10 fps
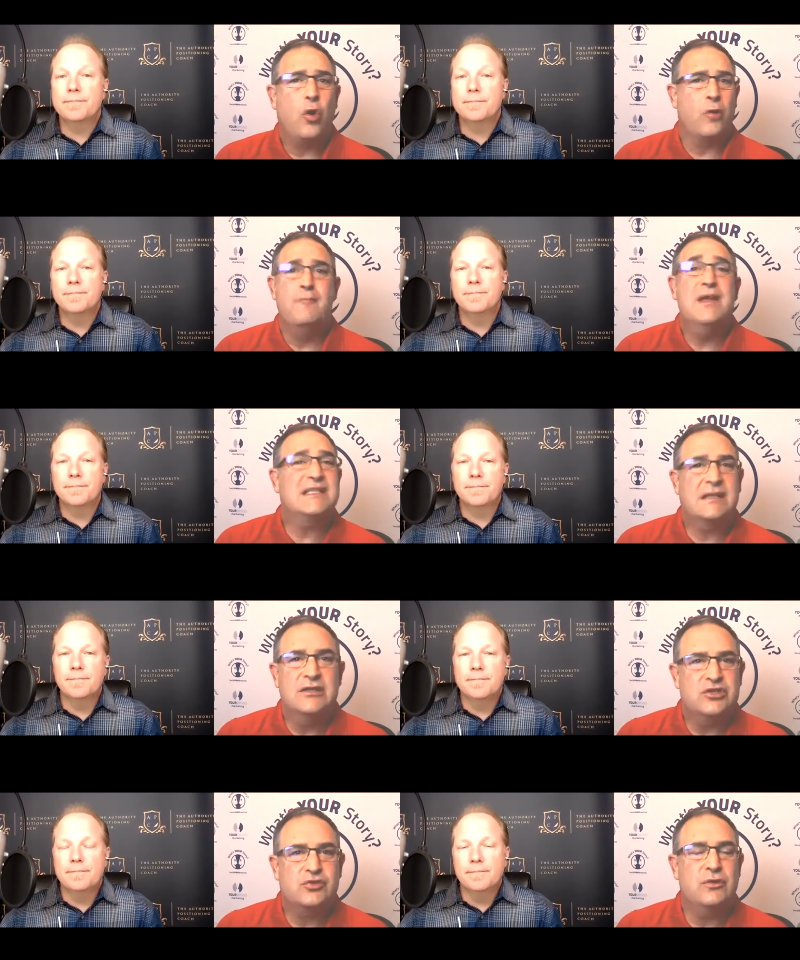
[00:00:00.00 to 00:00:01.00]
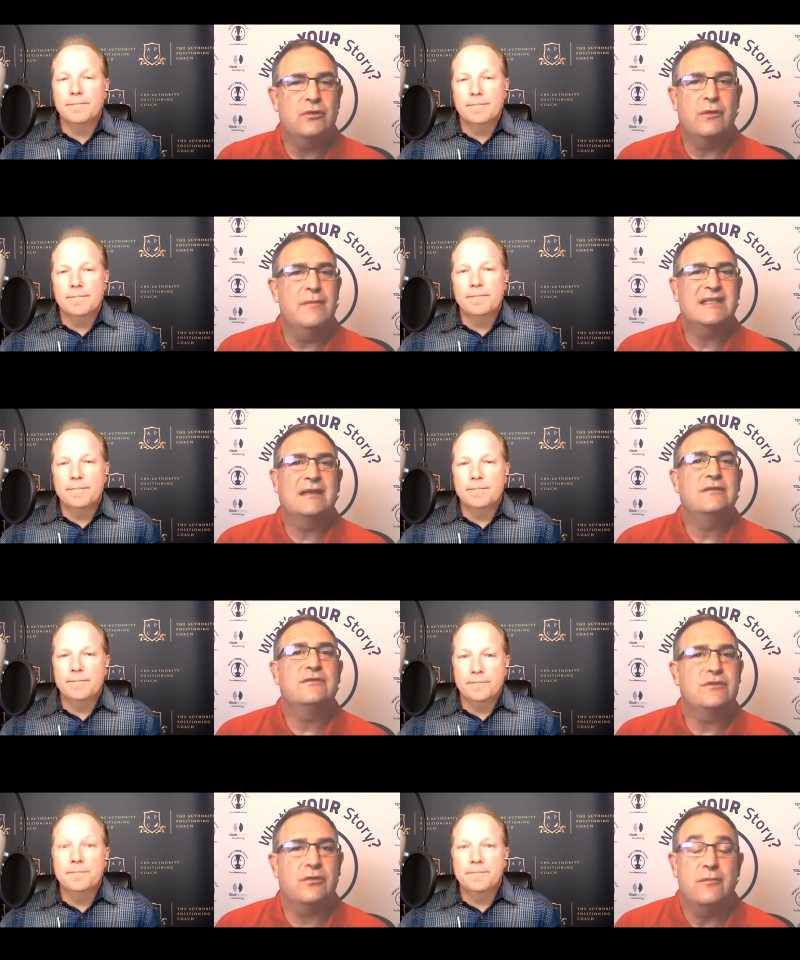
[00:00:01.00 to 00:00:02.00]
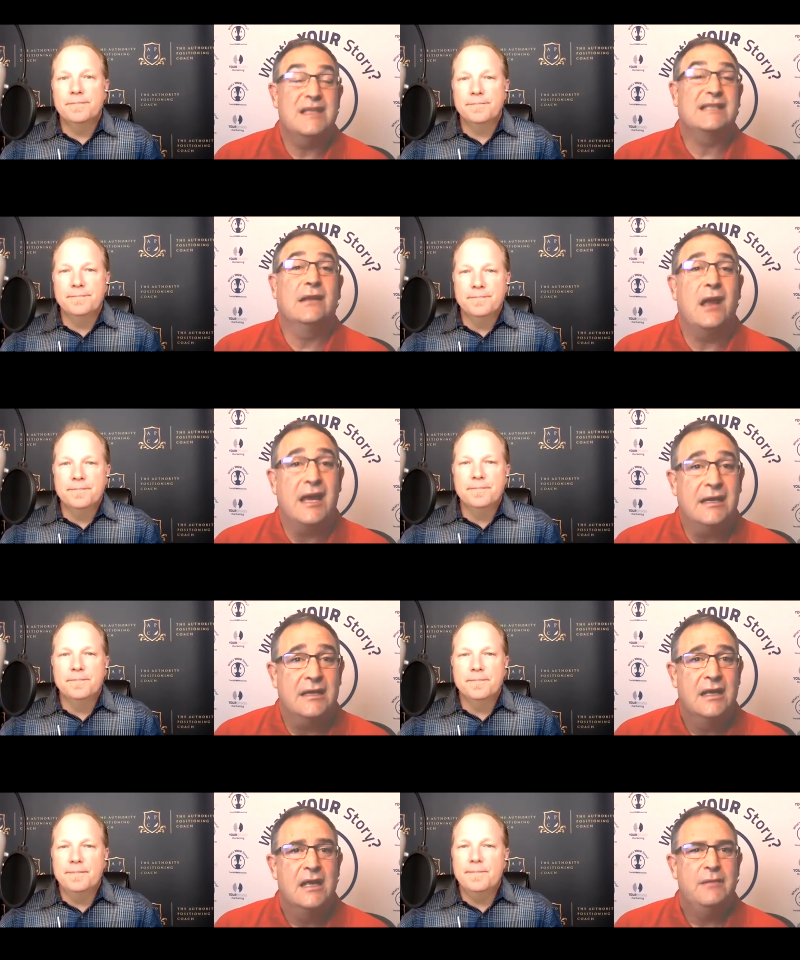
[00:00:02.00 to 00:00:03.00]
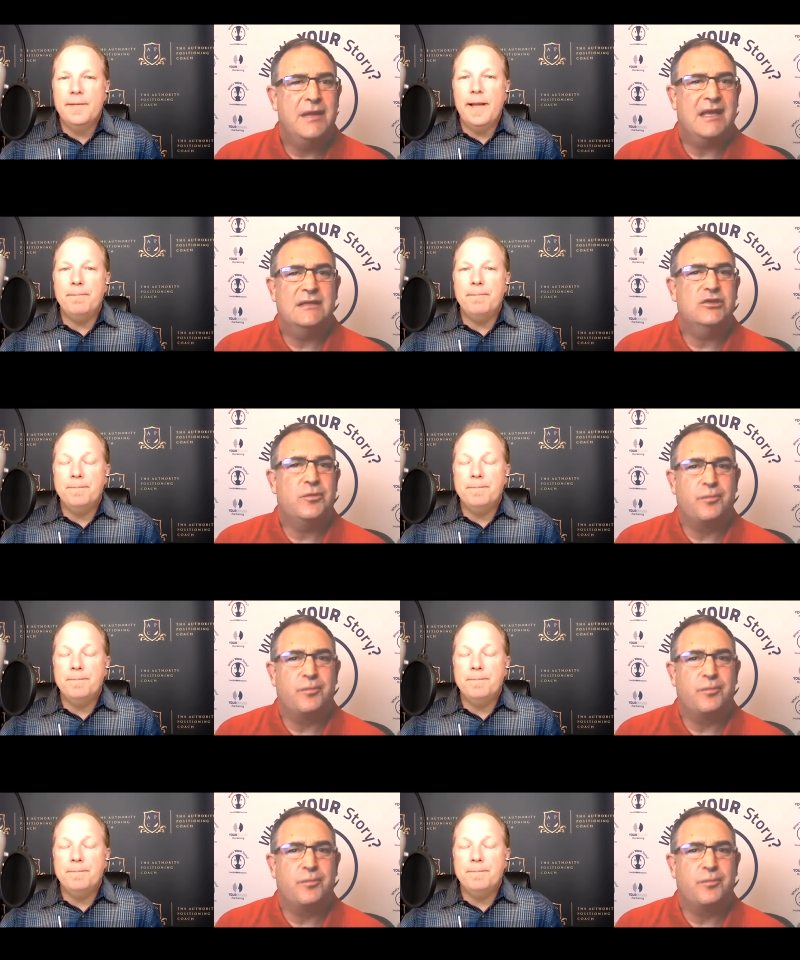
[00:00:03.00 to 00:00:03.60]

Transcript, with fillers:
Speaker 1: or misconstrued or misunderstood or misaligned because yeah. your